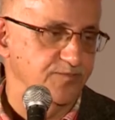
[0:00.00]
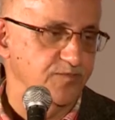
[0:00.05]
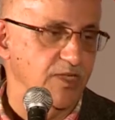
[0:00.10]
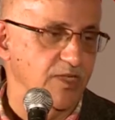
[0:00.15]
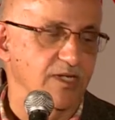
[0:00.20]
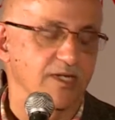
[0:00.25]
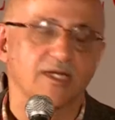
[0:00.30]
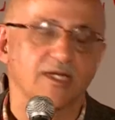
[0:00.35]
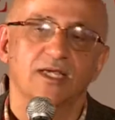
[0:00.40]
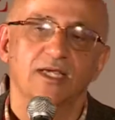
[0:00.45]

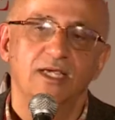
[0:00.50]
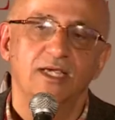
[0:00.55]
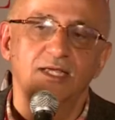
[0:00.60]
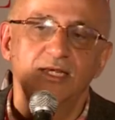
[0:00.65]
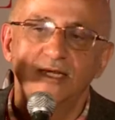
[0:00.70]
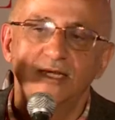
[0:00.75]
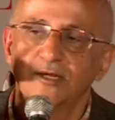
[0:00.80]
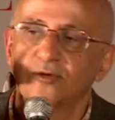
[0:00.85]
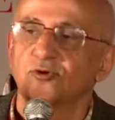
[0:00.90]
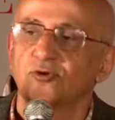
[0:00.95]
uh,
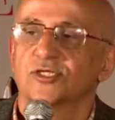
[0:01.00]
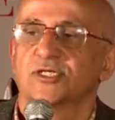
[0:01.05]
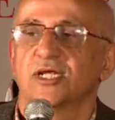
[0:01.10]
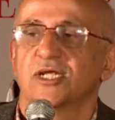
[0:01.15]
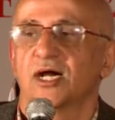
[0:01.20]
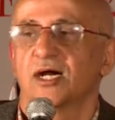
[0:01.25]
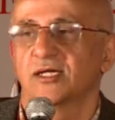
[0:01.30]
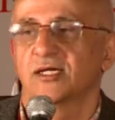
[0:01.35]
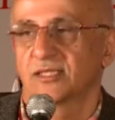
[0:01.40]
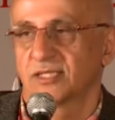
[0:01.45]
in
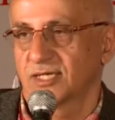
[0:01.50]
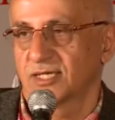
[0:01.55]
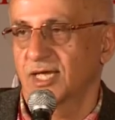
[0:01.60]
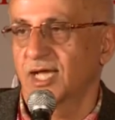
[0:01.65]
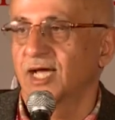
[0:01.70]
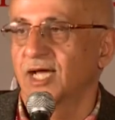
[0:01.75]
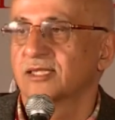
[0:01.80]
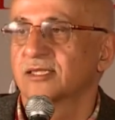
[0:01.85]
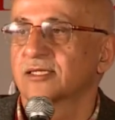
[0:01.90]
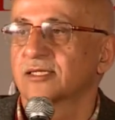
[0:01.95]
Gujarat
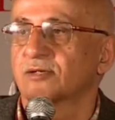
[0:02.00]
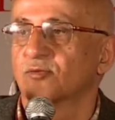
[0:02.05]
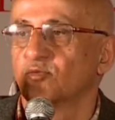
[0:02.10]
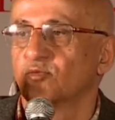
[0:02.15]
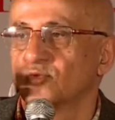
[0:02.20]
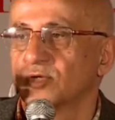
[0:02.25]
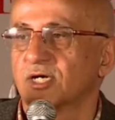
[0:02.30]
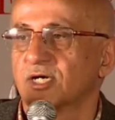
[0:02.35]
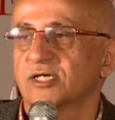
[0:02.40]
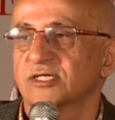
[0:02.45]
at the
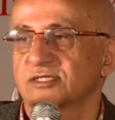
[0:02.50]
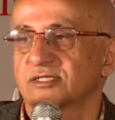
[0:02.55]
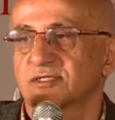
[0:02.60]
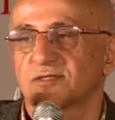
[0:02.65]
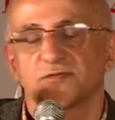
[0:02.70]
worst